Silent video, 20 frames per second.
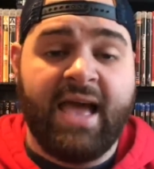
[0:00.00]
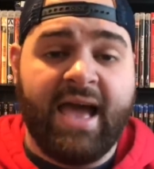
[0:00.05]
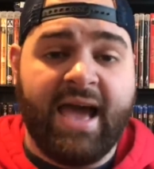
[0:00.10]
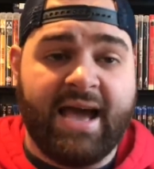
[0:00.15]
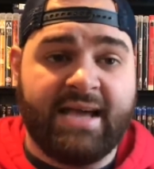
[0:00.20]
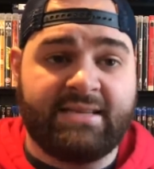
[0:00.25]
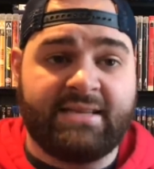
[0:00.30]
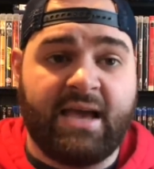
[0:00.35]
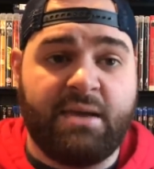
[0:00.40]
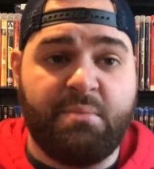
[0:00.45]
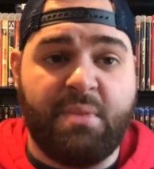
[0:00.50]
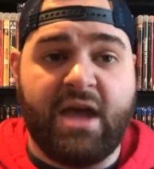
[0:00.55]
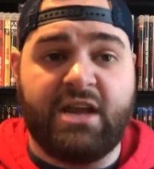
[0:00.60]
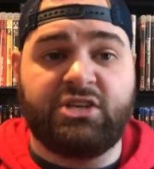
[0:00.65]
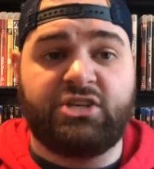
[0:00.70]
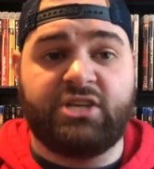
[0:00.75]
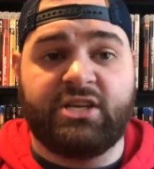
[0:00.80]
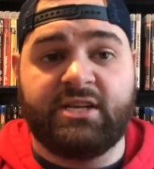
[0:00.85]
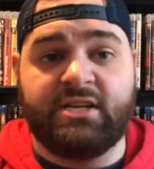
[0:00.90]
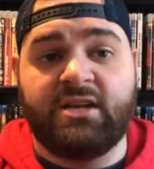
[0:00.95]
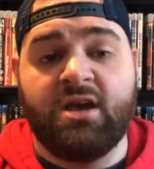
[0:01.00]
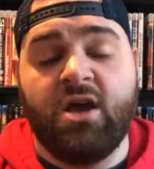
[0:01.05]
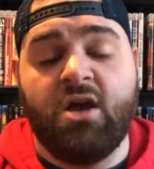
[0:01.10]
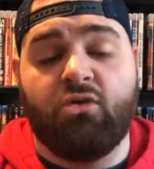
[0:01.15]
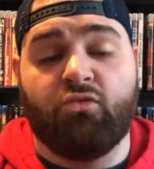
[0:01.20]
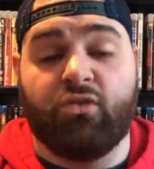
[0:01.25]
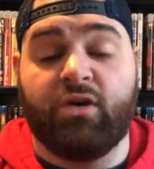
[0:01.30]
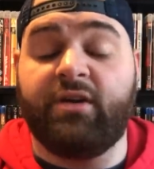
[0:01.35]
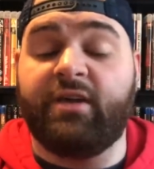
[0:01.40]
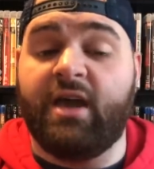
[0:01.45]
as I mentioned,
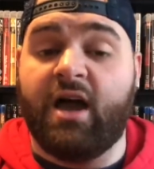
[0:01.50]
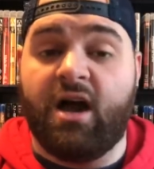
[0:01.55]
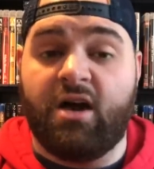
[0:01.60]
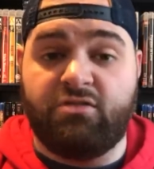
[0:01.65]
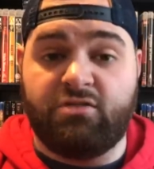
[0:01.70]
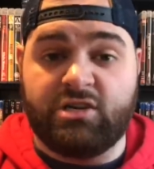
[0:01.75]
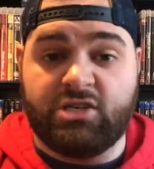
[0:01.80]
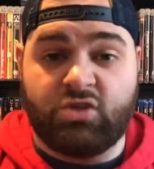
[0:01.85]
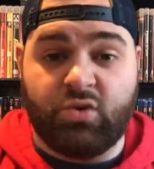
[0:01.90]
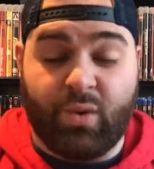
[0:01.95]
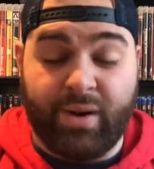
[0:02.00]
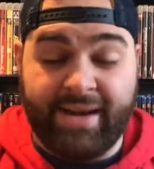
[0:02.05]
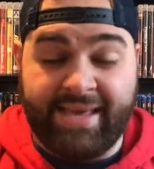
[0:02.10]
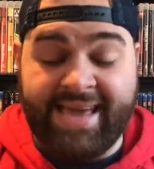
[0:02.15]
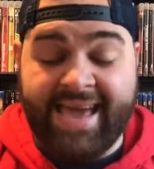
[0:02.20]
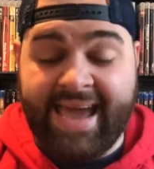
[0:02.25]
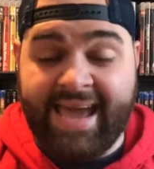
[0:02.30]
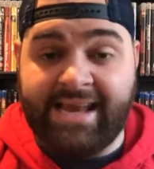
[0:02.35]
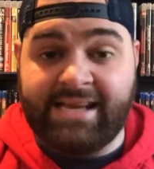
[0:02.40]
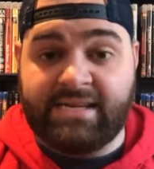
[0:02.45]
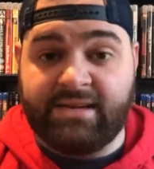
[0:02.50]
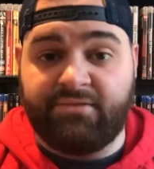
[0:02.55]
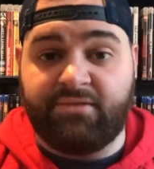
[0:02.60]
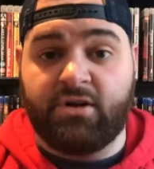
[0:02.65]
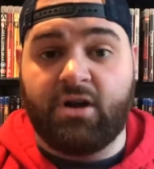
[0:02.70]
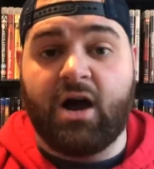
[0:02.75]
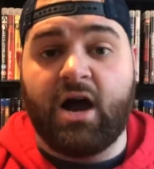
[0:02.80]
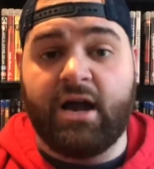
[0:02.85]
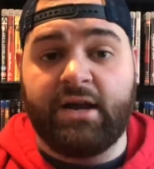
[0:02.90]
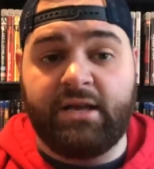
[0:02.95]
really one hundred twenty-eight
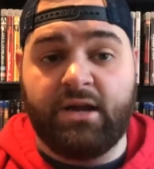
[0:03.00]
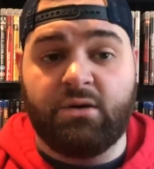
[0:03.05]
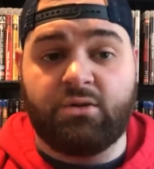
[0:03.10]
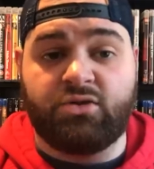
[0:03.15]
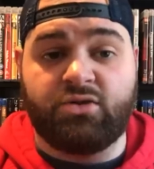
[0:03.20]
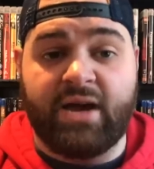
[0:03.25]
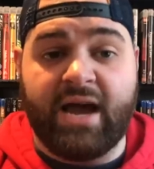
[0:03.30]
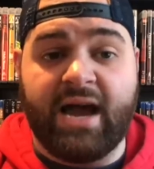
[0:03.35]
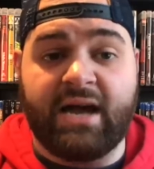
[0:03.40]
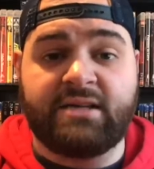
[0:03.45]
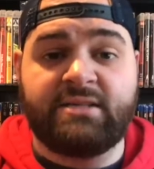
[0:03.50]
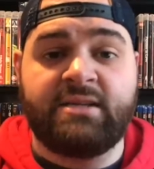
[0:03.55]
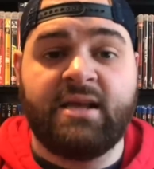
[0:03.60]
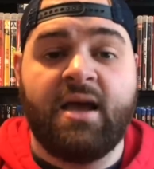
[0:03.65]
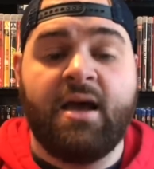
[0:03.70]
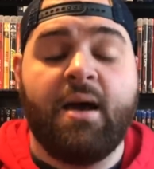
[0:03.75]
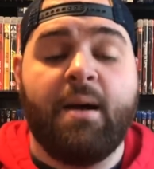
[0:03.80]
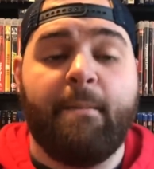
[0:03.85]
different audio tracks.